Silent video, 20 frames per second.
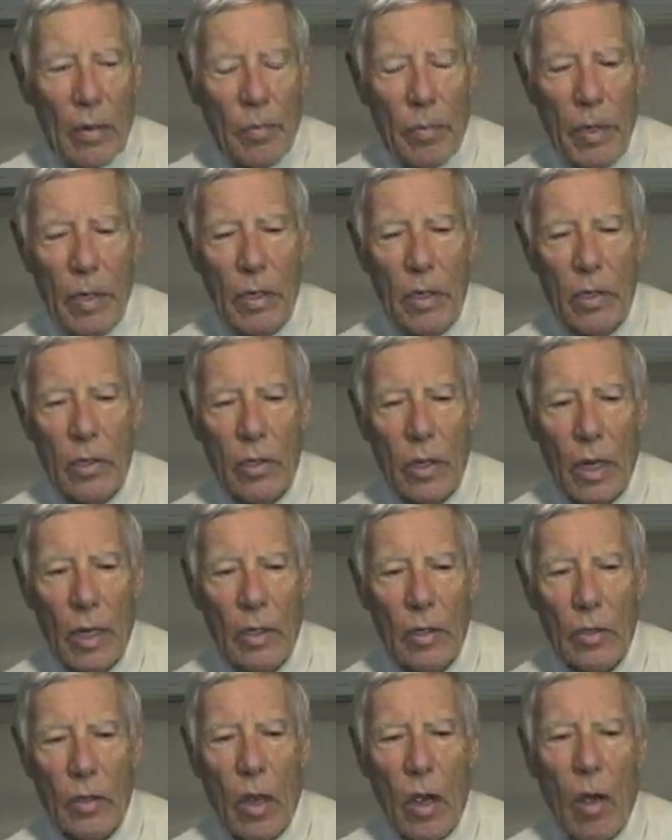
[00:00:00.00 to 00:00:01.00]
Peter
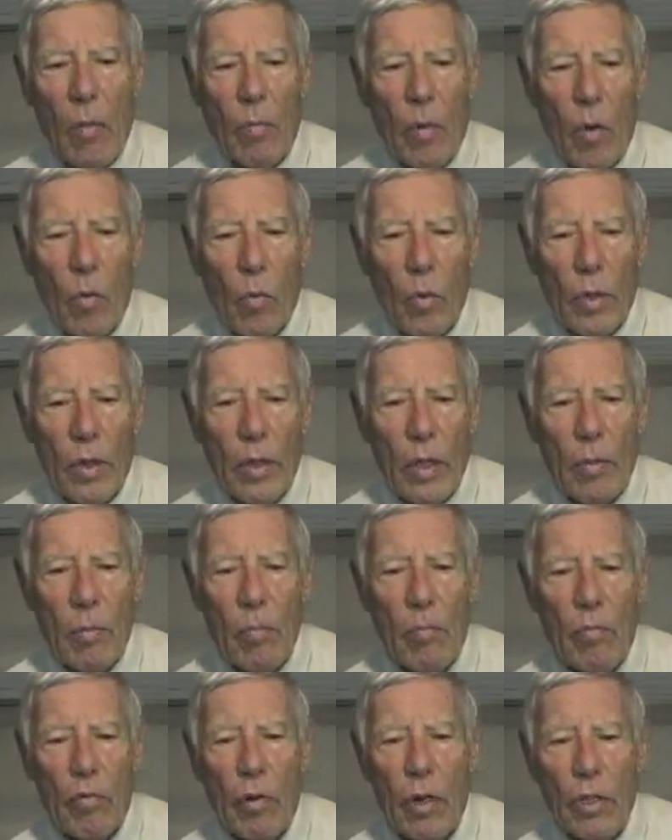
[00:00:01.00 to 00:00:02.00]
says, "But with the
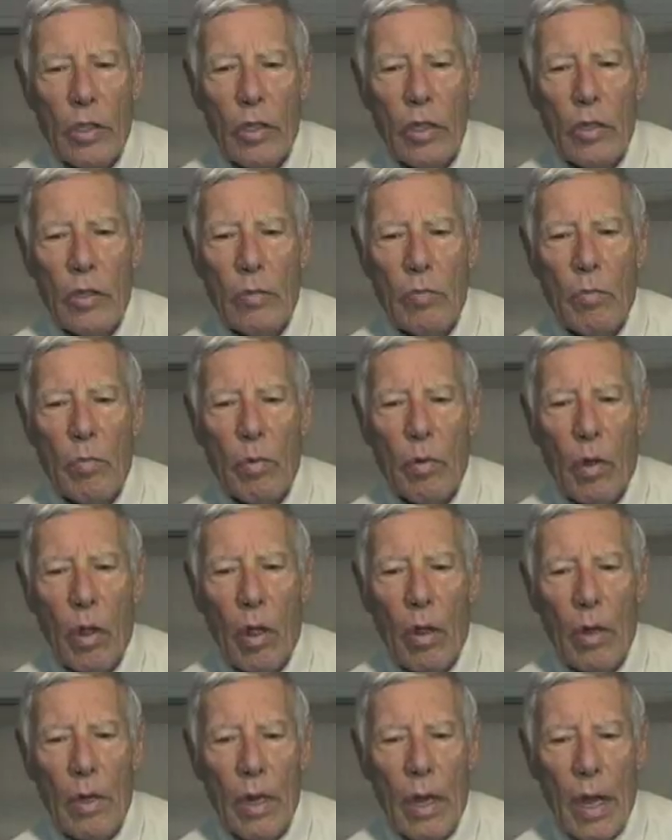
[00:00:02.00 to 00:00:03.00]
precious
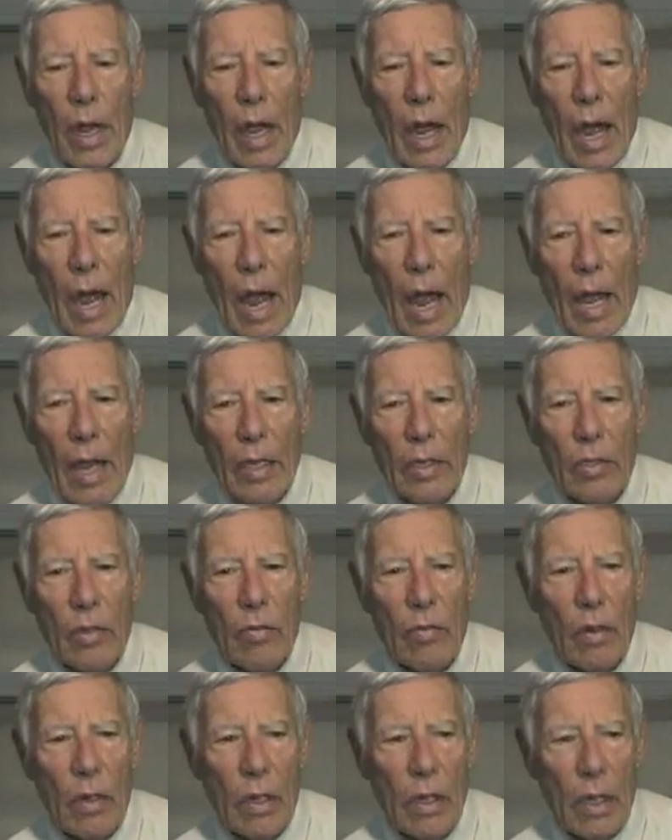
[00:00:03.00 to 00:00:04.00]
blood, as
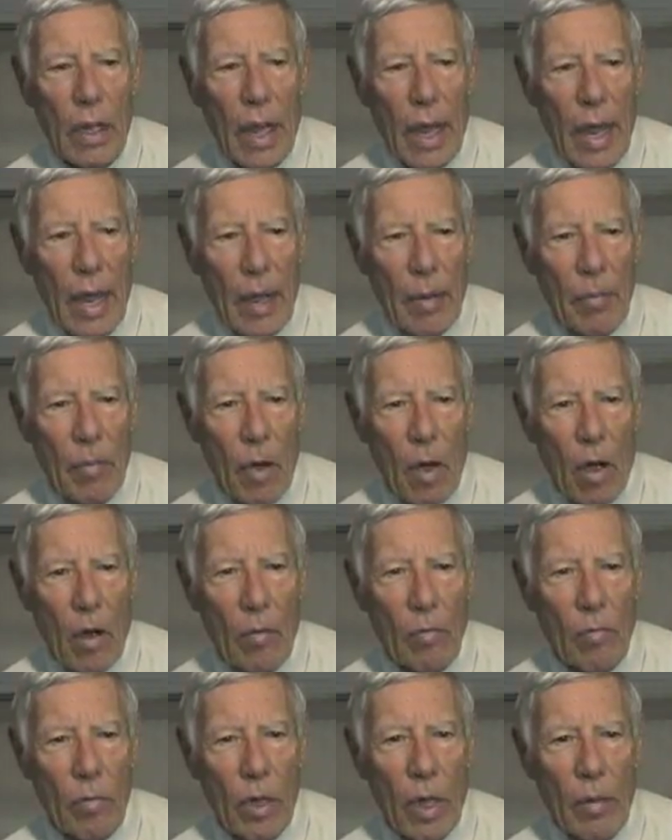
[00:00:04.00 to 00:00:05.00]
of a lamb,
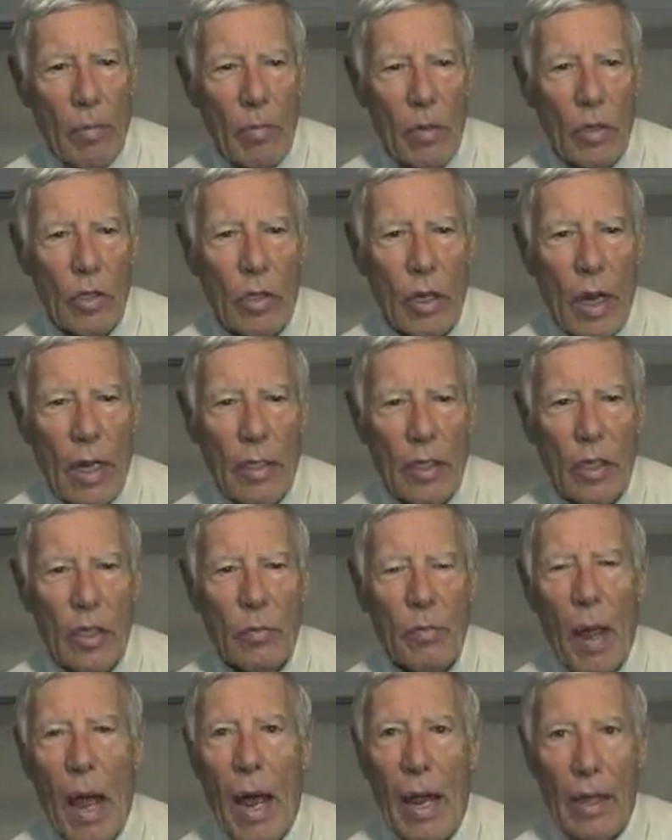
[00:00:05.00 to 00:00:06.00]
unblemished and
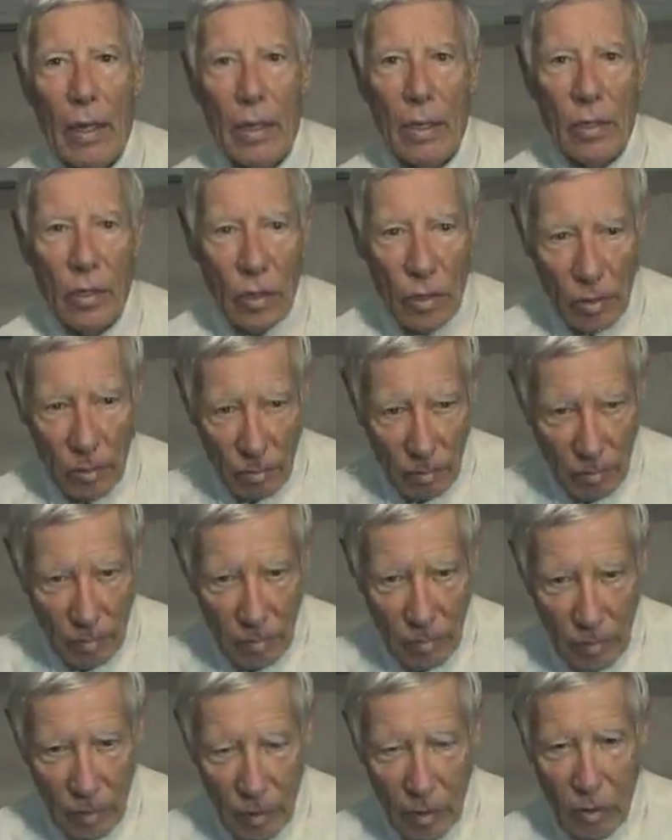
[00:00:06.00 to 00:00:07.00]
spotless,"
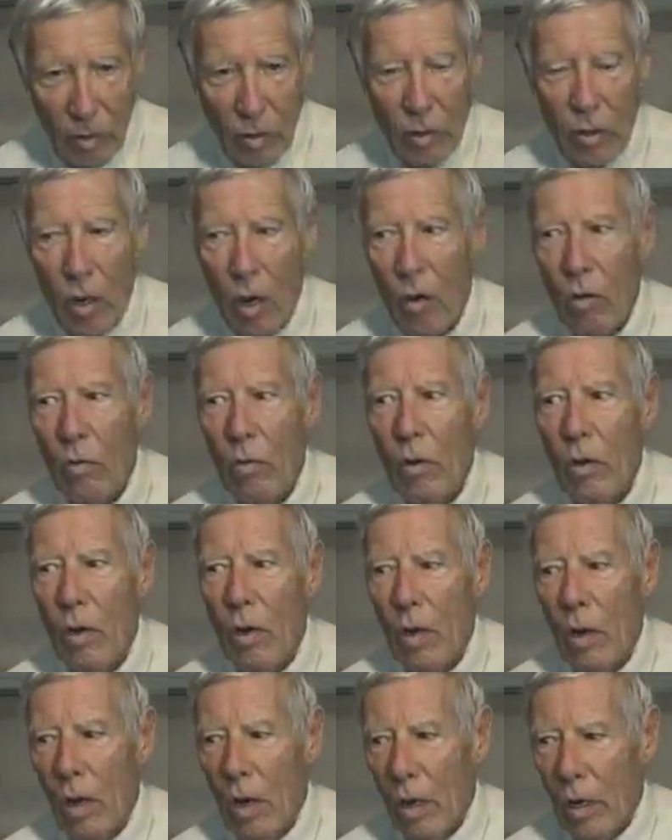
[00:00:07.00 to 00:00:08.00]
there you go,
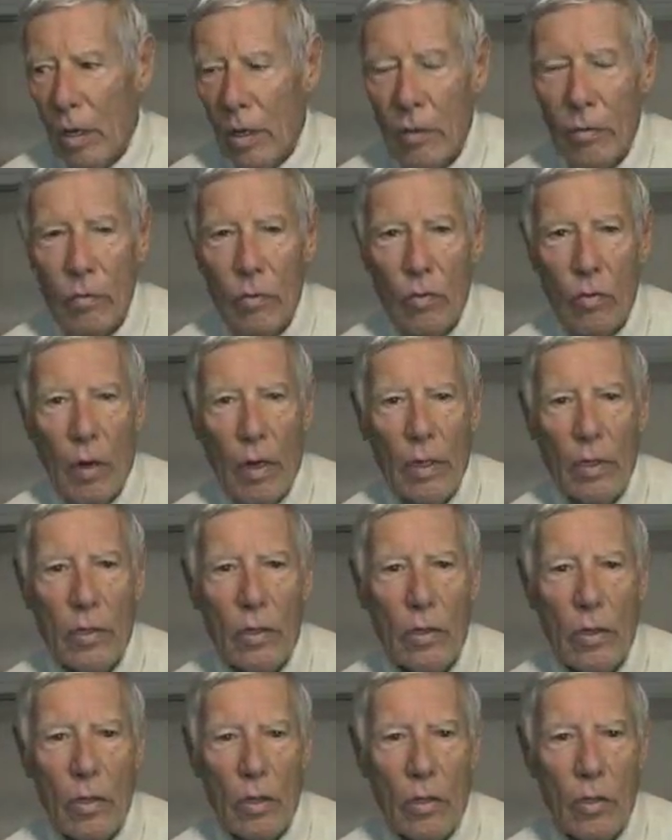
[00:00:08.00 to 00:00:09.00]
gives
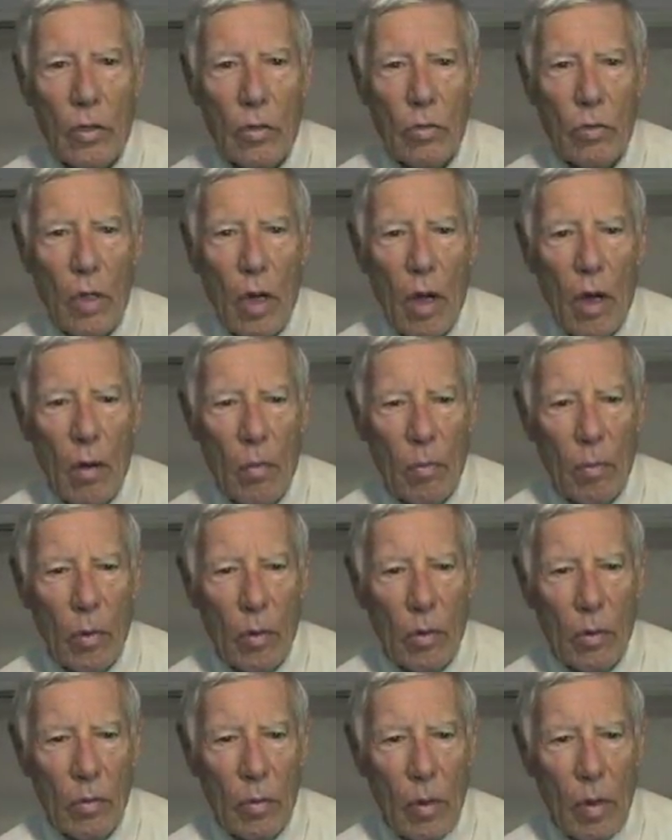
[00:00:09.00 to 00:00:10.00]
grace to the
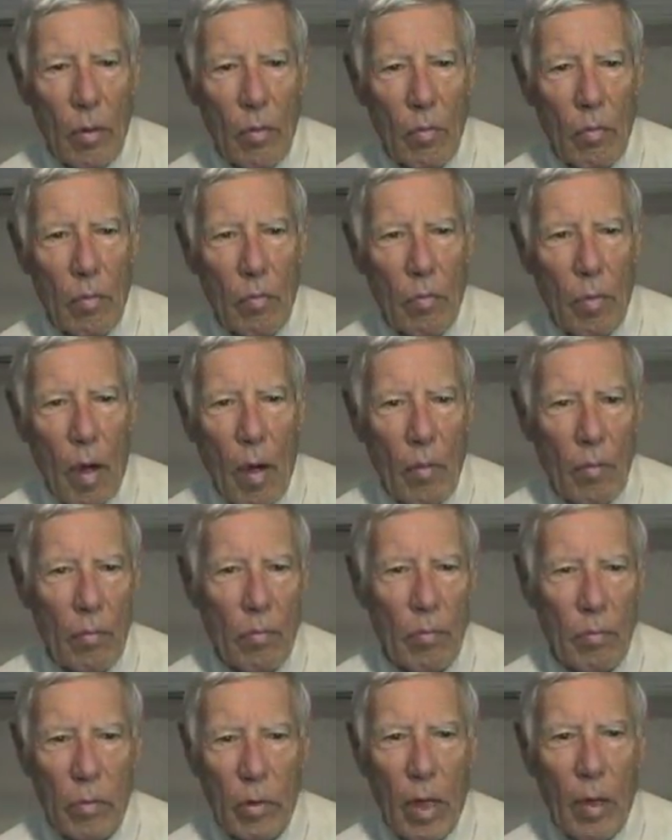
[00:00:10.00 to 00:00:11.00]
humble,
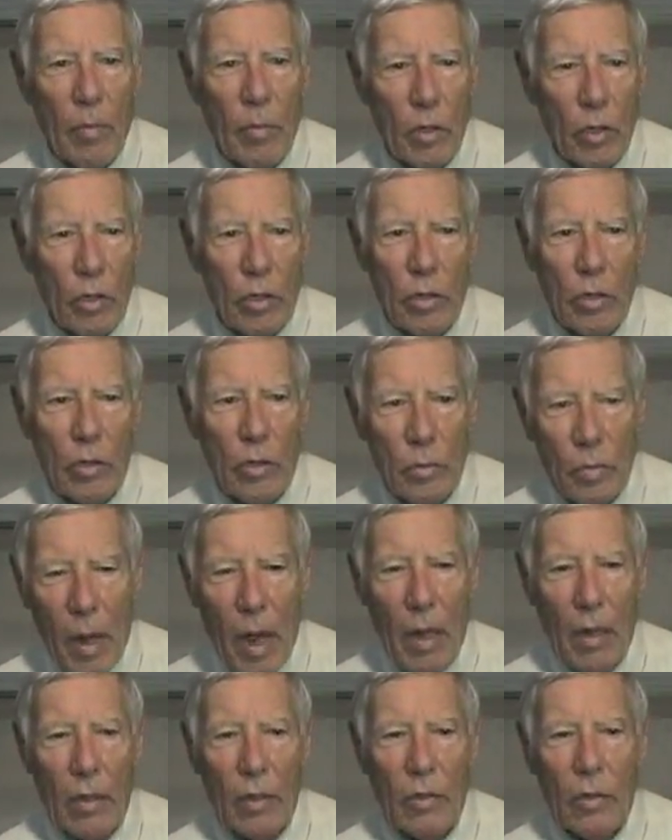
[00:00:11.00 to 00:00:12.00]
unblemished,
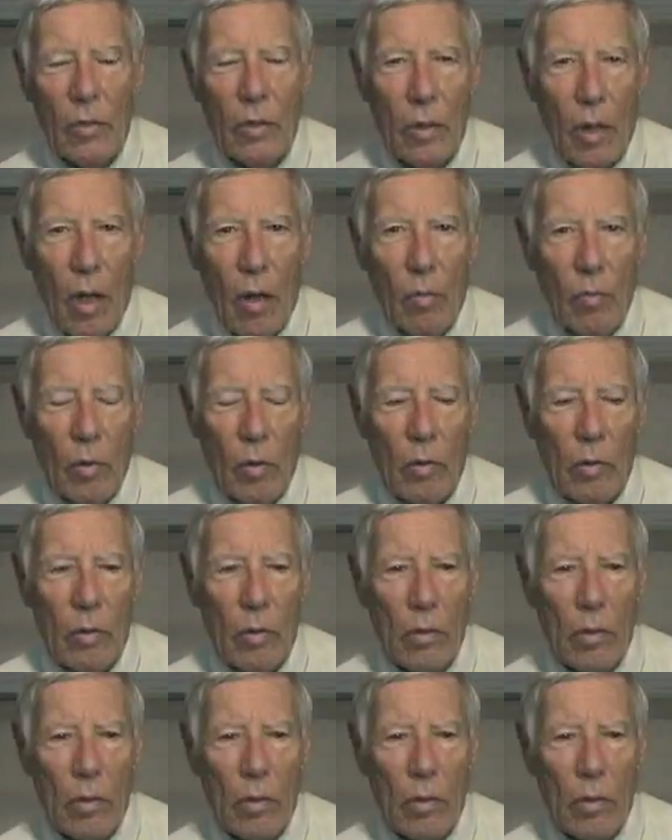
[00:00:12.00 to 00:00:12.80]
spotless, humble,